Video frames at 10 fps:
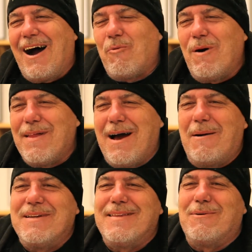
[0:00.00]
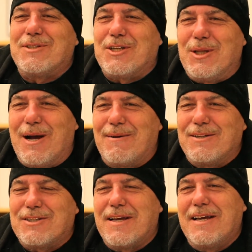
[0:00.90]
Well, that was
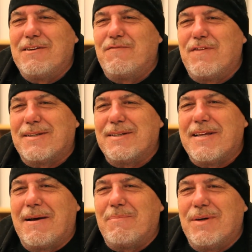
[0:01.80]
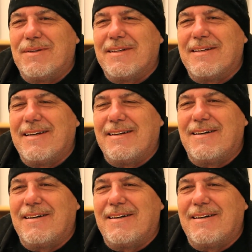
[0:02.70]
hilarious. They had evicted that building,